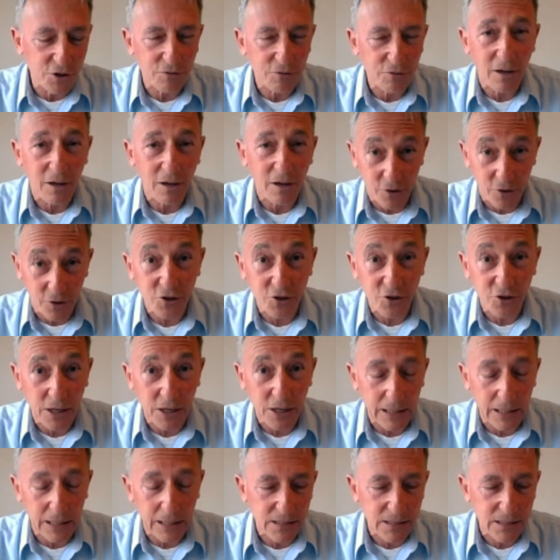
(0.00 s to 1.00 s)
I've got a
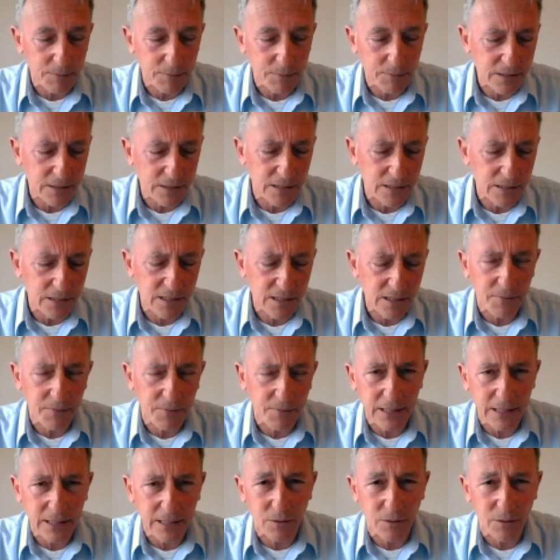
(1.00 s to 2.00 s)
checklist because there's some
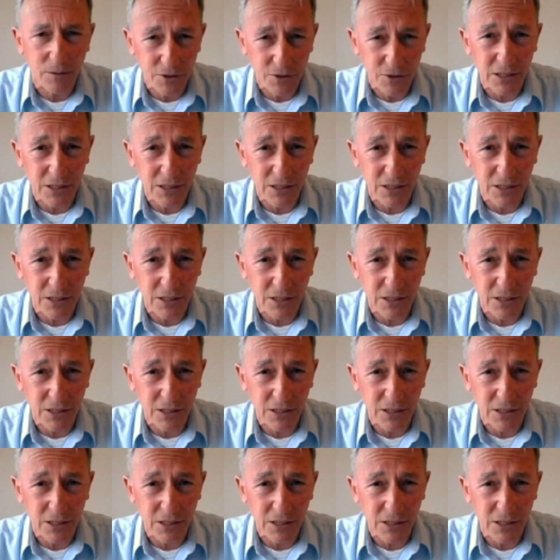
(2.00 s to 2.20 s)
things I wanted